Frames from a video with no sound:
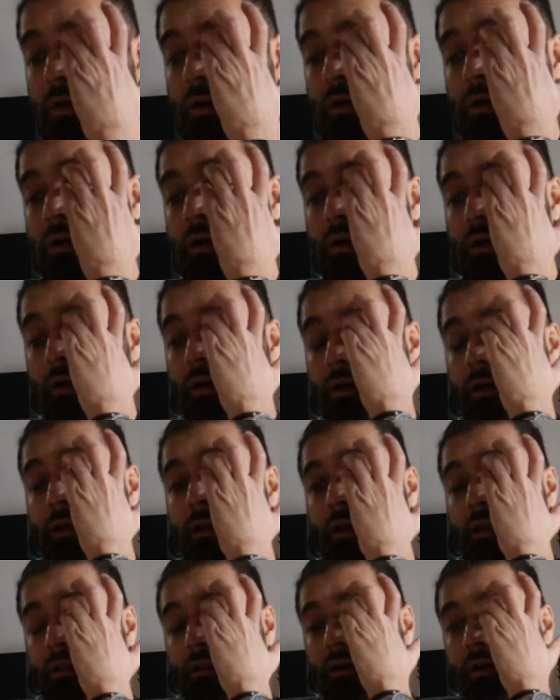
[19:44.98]
and
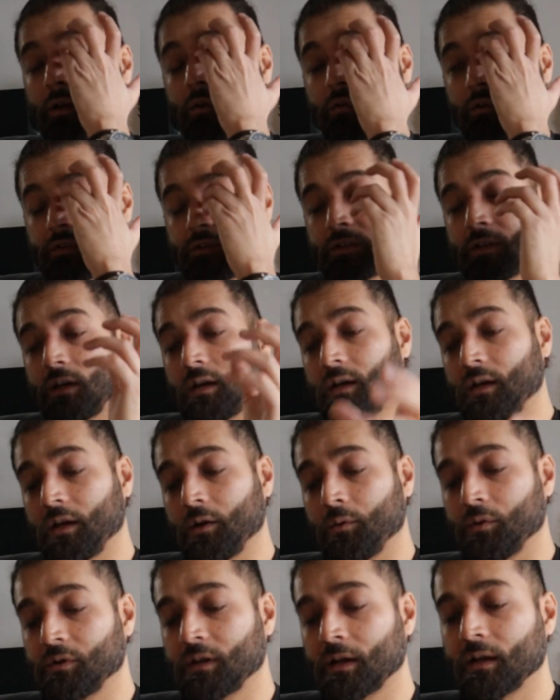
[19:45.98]
I thought it was
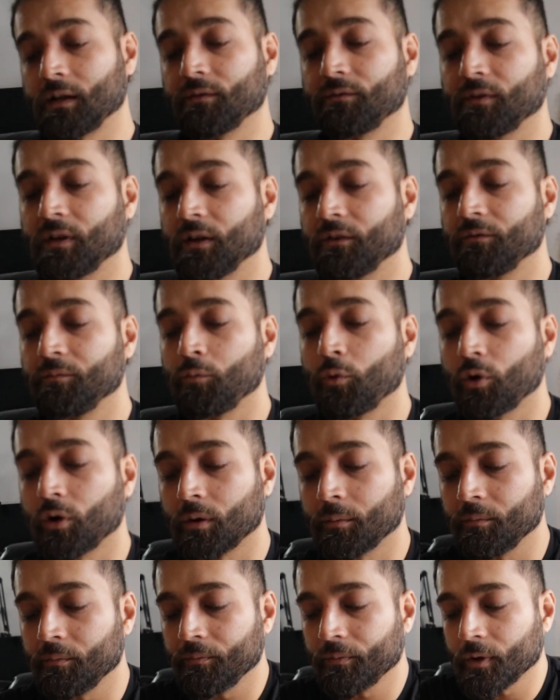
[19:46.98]
it would kind of give
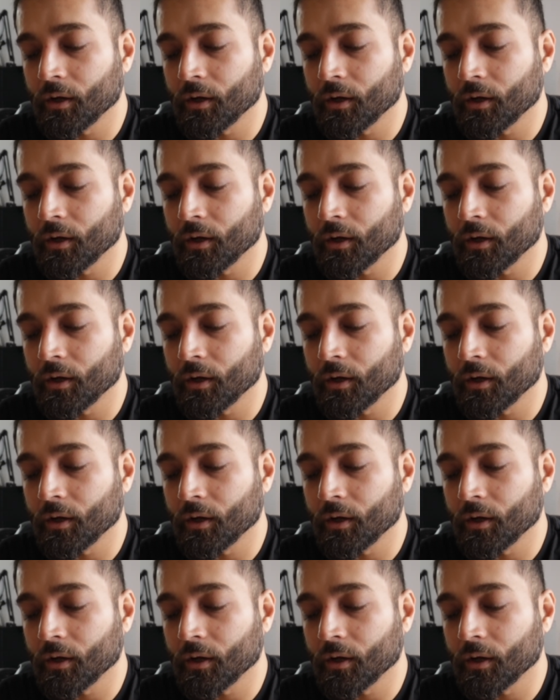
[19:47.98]
more